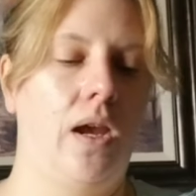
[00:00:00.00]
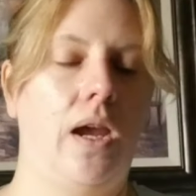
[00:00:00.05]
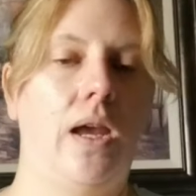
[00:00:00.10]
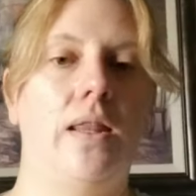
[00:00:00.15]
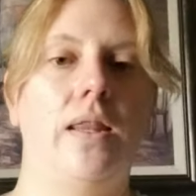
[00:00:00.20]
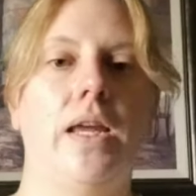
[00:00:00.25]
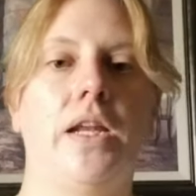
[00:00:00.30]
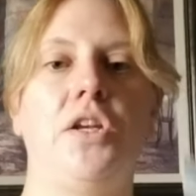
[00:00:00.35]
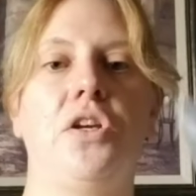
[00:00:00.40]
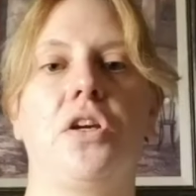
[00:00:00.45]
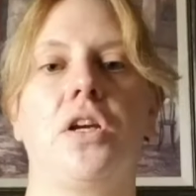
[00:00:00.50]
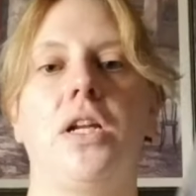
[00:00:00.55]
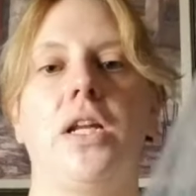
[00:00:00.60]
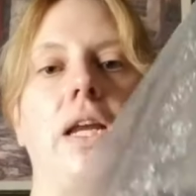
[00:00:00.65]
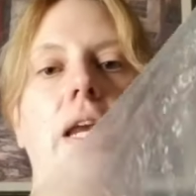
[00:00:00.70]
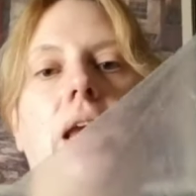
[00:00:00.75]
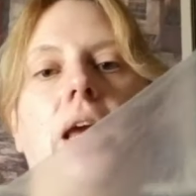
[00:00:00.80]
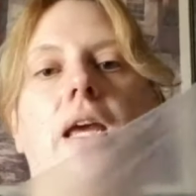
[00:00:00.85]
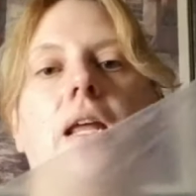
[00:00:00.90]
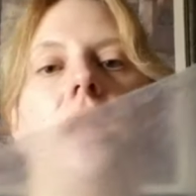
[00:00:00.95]
And then you're going to
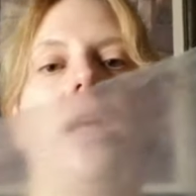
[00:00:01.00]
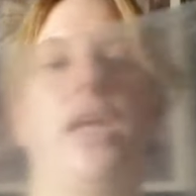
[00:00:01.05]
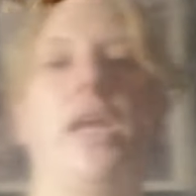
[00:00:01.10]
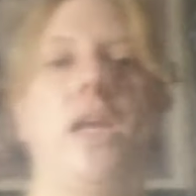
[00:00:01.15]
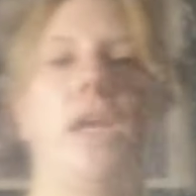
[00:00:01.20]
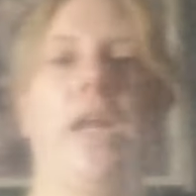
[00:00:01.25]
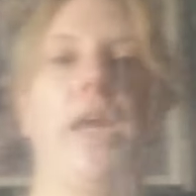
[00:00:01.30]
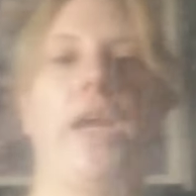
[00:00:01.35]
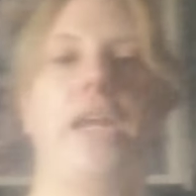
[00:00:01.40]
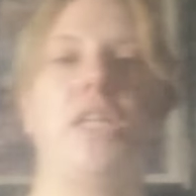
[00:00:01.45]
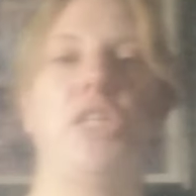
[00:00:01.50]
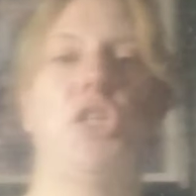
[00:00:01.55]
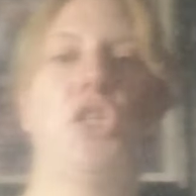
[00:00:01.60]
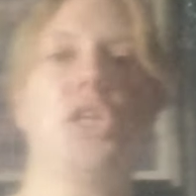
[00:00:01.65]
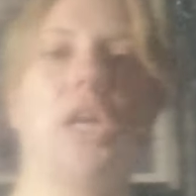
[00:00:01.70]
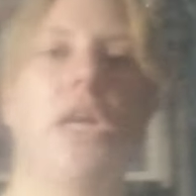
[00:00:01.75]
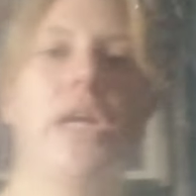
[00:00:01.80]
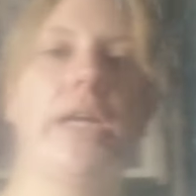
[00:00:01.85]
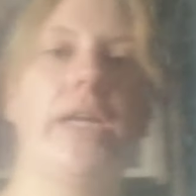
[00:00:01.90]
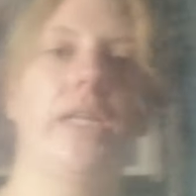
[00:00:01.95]
get a
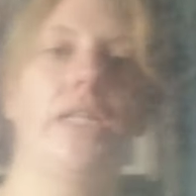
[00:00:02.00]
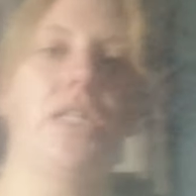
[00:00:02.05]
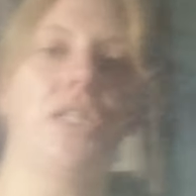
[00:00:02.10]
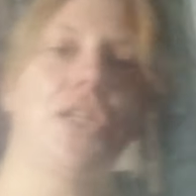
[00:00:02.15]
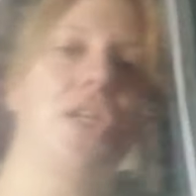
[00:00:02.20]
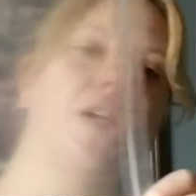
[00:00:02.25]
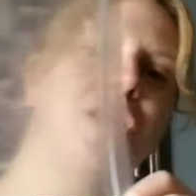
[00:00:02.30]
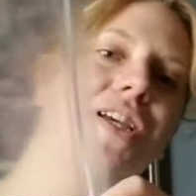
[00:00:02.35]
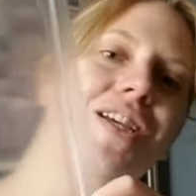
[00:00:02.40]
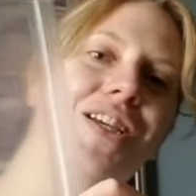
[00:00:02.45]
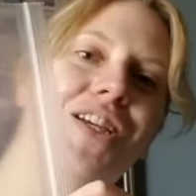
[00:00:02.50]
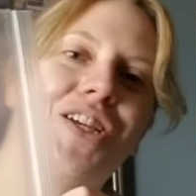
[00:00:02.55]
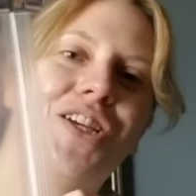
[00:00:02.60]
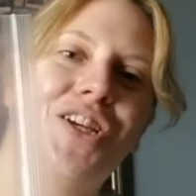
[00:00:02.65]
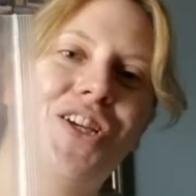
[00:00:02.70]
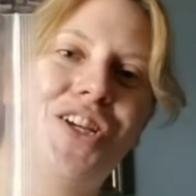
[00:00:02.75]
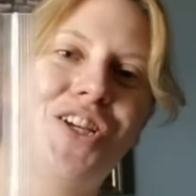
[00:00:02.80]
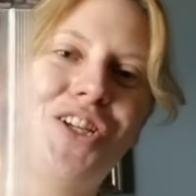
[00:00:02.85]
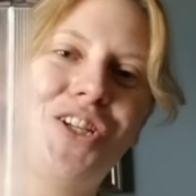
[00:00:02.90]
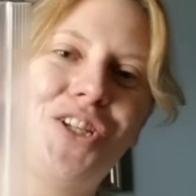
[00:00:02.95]
giant
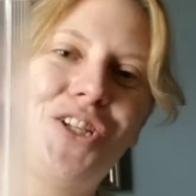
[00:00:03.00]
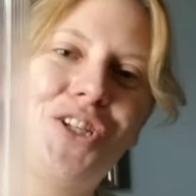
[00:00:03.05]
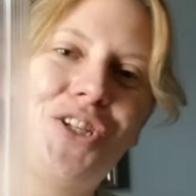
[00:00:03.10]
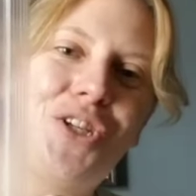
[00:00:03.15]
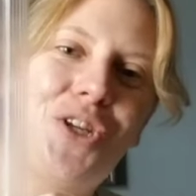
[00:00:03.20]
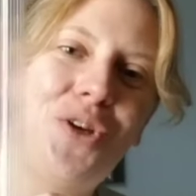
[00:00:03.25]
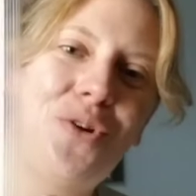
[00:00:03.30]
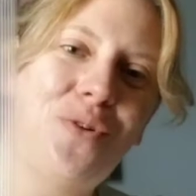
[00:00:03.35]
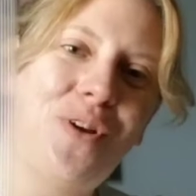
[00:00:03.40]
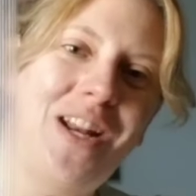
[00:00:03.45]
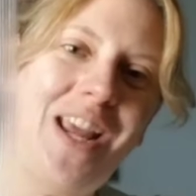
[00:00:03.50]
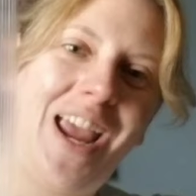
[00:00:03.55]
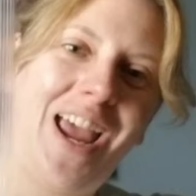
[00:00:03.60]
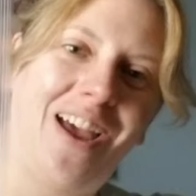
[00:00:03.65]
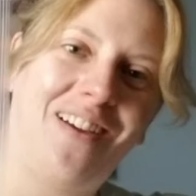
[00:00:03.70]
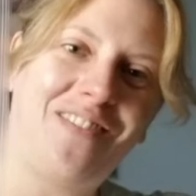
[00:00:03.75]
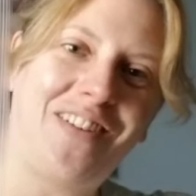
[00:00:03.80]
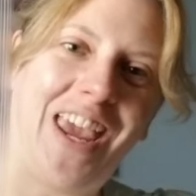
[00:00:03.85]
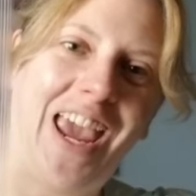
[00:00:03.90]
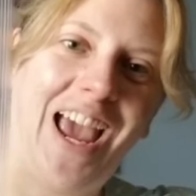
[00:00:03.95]

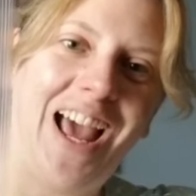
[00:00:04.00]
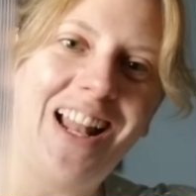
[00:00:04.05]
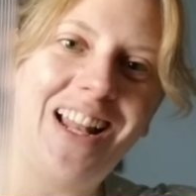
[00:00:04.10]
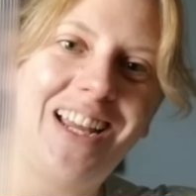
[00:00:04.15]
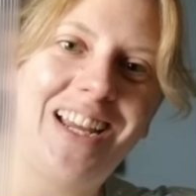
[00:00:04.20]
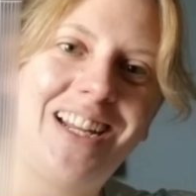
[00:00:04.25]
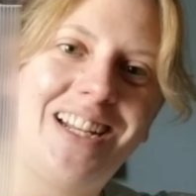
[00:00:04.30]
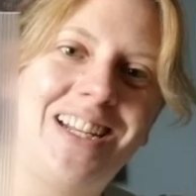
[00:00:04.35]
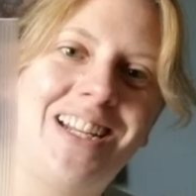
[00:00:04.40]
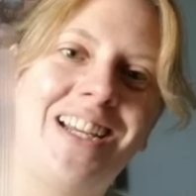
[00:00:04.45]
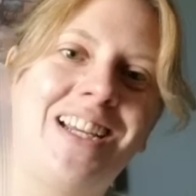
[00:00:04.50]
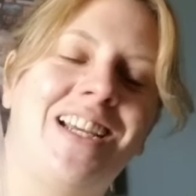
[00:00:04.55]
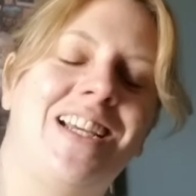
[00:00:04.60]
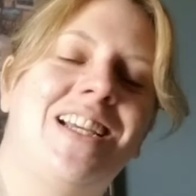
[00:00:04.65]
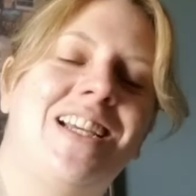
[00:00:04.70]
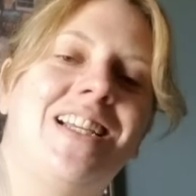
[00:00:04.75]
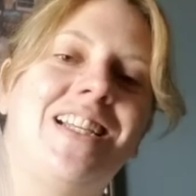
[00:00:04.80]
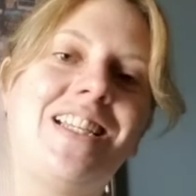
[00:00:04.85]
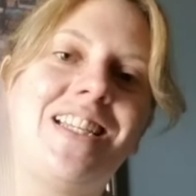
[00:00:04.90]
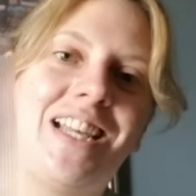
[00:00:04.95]
2.5 gallon
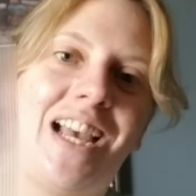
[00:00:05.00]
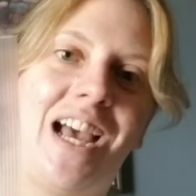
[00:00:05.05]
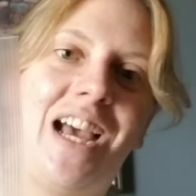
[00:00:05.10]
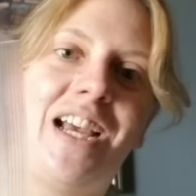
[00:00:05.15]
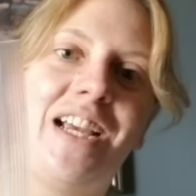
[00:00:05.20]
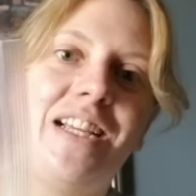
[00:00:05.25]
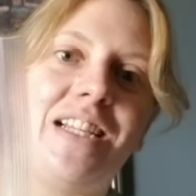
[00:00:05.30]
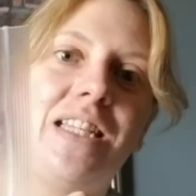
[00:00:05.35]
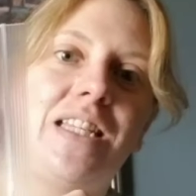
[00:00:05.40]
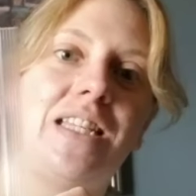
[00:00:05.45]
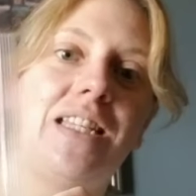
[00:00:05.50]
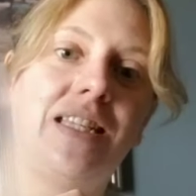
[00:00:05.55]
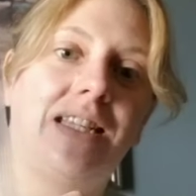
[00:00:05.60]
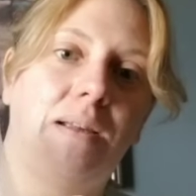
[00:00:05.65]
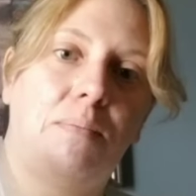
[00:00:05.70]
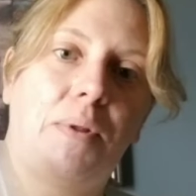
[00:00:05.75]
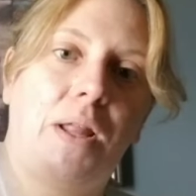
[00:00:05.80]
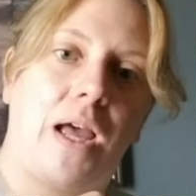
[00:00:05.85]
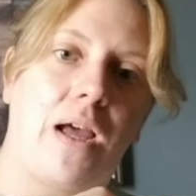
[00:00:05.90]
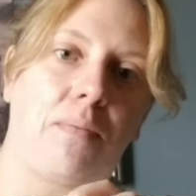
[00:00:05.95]
size
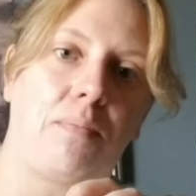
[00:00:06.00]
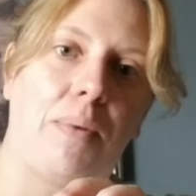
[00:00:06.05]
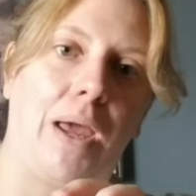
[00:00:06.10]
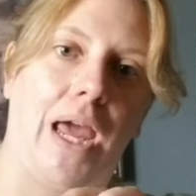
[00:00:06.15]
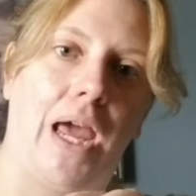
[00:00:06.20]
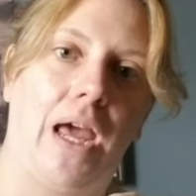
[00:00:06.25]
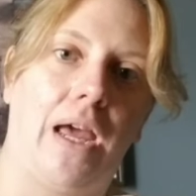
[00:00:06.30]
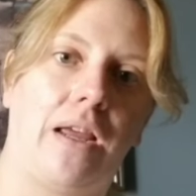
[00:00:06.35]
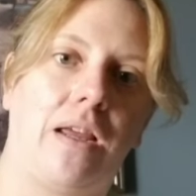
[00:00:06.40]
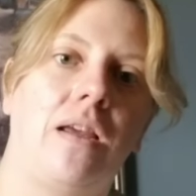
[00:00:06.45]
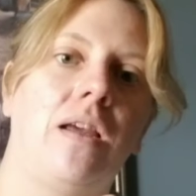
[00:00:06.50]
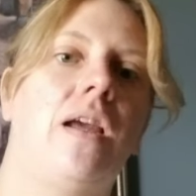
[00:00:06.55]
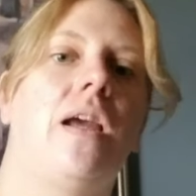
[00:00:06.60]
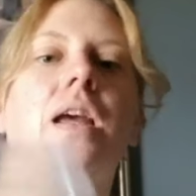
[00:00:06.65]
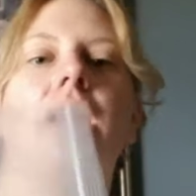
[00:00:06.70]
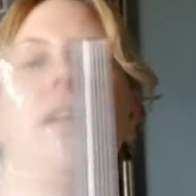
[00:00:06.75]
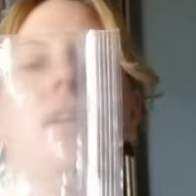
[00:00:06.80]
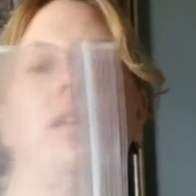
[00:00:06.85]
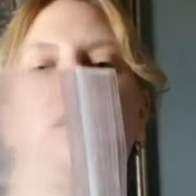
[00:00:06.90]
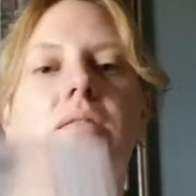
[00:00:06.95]
Ziploc bag,
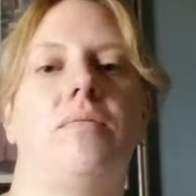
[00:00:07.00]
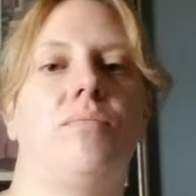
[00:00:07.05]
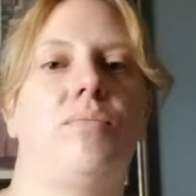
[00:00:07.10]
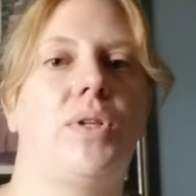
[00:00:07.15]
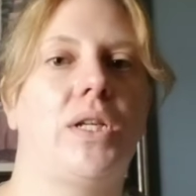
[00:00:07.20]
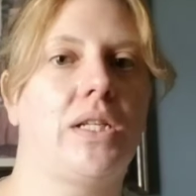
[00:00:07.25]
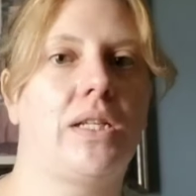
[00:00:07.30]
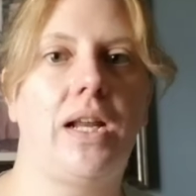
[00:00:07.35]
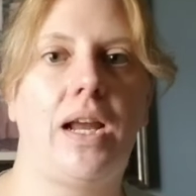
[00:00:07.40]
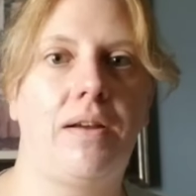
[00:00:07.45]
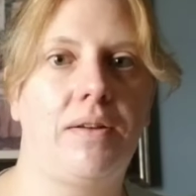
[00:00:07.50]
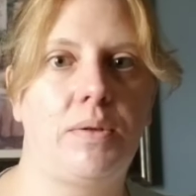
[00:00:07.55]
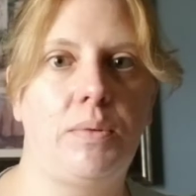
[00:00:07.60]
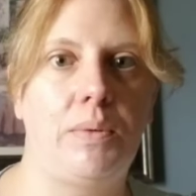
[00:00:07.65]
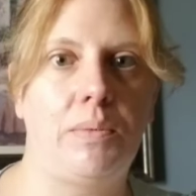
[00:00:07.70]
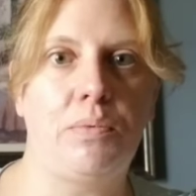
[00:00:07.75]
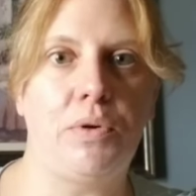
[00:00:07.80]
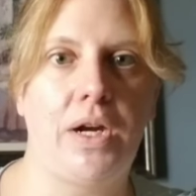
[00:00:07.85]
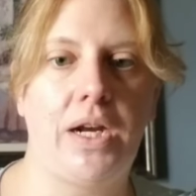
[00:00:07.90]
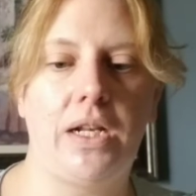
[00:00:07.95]
and it doesn't have to
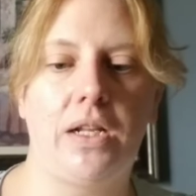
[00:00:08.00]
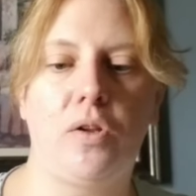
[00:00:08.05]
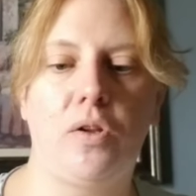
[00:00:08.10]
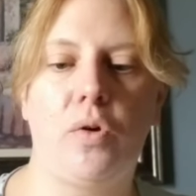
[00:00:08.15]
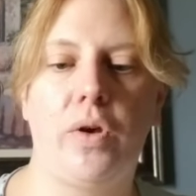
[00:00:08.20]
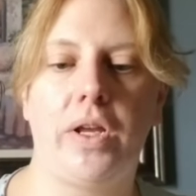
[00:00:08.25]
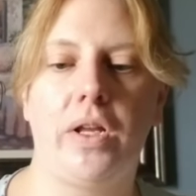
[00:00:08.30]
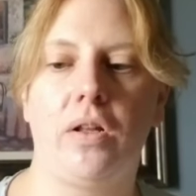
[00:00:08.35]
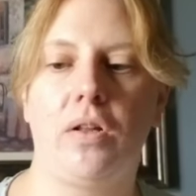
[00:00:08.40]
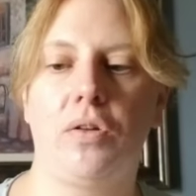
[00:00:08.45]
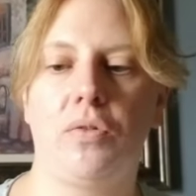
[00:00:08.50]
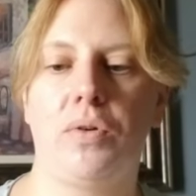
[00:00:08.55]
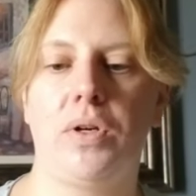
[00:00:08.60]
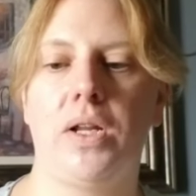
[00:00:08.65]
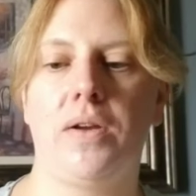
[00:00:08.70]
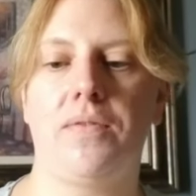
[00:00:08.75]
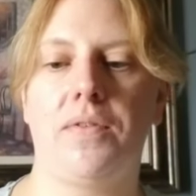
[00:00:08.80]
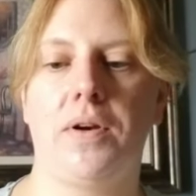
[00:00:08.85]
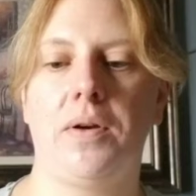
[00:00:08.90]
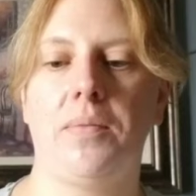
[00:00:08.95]
be brand loyal or
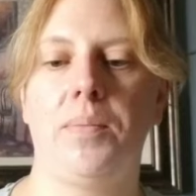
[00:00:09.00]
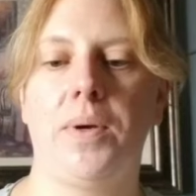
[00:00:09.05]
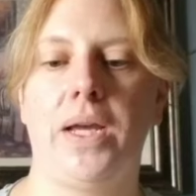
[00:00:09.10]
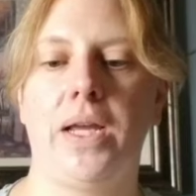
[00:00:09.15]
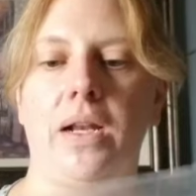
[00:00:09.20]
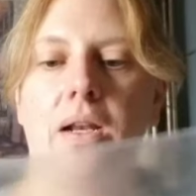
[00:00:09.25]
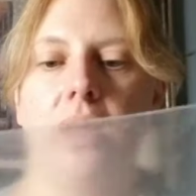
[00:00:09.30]
whatever, but